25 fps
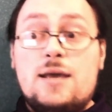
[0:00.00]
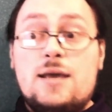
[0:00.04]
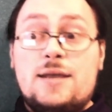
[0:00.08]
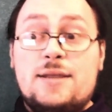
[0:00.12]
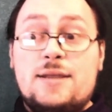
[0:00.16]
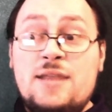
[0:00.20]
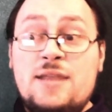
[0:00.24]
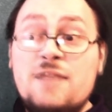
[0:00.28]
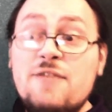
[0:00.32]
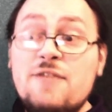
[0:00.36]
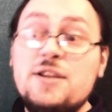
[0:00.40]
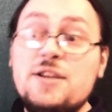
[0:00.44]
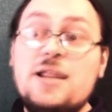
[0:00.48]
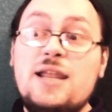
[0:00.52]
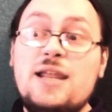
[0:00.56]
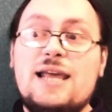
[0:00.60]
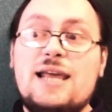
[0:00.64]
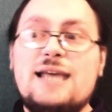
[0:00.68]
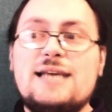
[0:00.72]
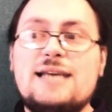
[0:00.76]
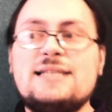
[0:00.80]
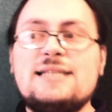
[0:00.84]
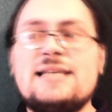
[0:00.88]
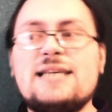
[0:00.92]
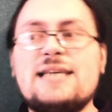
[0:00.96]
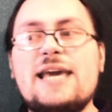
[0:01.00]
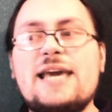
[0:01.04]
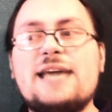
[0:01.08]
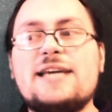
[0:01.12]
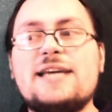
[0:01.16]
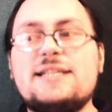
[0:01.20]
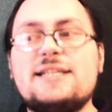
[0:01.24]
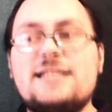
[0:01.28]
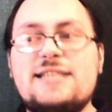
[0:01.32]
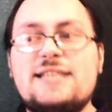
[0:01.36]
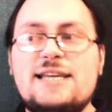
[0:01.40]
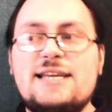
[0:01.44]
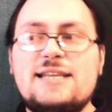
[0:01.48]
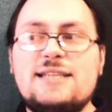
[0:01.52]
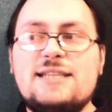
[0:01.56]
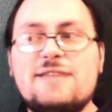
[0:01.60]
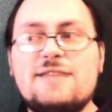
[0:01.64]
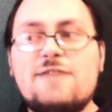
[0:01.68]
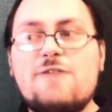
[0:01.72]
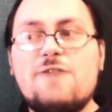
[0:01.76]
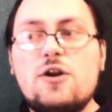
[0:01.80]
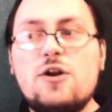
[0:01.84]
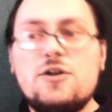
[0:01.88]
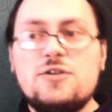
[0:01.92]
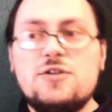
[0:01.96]
Nevertheless, I contend
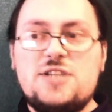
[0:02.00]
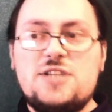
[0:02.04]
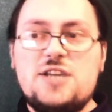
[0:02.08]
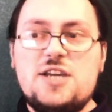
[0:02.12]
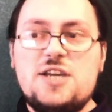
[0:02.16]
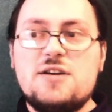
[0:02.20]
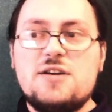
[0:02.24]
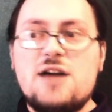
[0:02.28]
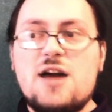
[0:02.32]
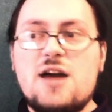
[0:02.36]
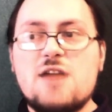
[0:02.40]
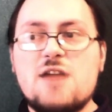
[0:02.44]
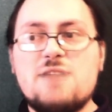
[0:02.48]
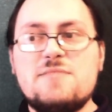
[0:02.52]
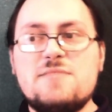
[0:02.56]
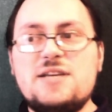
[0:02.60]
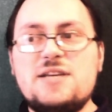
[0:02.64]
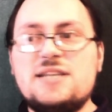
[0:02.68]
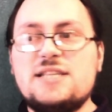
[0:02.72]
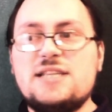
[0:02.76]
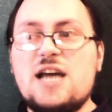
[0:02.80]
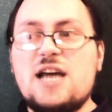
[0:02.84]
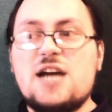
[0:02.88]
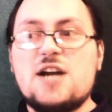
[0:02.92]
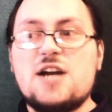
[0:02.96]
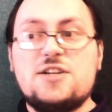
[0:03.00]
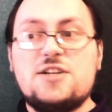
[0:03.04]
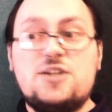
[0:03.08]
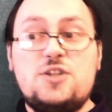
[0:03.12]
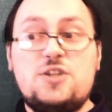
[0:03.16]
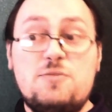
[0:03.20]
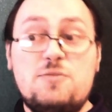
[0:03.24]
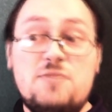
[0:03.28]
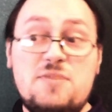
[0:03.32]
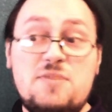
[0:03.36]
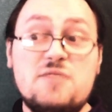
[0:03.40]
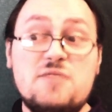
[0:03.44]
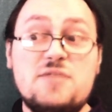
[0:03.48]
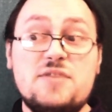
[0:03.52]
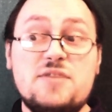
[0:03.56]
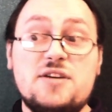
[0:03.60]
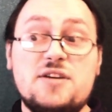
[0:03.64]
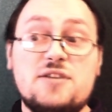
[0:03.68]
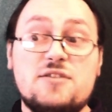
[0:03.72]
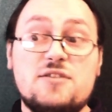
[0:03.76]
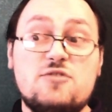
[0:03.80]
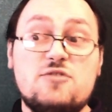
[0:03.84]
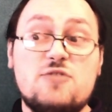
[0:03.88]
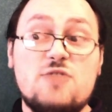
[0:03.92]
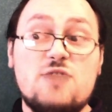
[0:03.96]
that volunteer armies are
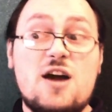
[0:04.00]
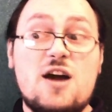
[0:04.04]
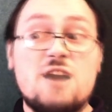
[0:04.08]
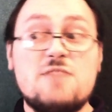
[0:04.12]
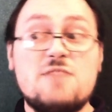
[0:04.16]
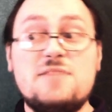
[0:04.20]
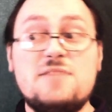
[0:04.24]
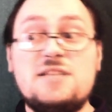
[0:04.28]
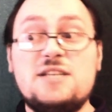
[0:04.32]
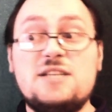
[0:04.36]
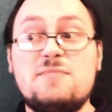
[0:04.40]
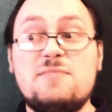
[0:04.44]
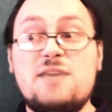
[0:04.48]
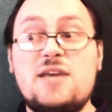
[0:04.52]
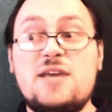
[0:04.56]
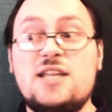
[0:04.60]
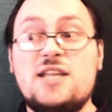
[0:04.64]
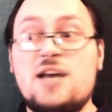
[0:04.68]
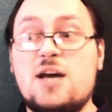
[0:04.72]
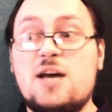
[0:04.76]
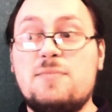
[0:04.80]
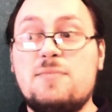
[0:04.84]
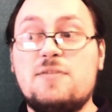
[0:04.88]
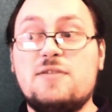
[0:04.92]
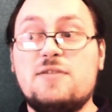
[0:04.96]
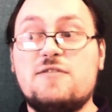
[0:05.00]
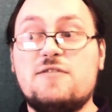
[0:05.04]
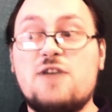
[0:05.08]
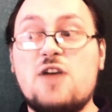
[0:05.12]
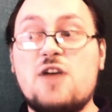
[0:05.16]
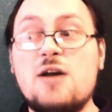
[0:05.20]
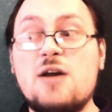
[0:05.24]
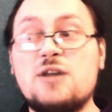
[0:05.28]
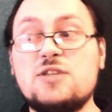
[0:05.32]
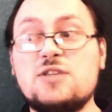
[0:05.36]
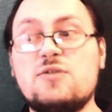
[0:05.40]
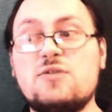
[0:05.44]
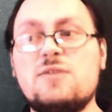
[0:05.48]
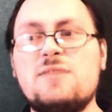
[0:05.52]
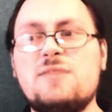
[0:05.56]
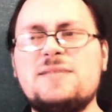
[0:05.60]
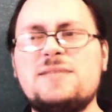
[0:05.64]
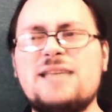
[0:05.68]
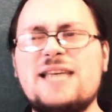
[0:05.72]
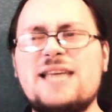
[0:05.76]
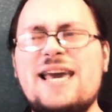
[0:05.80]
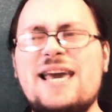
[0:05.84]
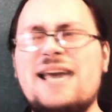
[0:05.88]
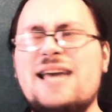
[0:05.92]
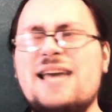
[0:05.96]
superior to armies made up of
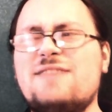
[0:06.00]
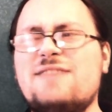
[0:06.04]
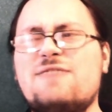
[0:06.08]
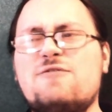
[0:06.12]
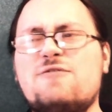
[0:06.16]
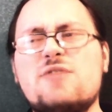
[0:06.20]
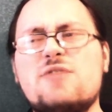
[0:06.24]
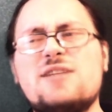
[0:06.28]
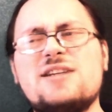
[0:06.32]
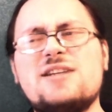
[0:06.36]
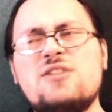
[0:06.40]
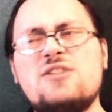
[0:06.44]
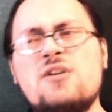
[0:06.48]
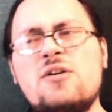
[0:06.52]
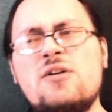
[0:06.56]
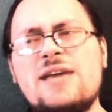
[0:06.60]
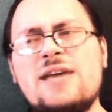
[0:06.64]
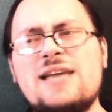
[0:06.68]
conscripts, and for as long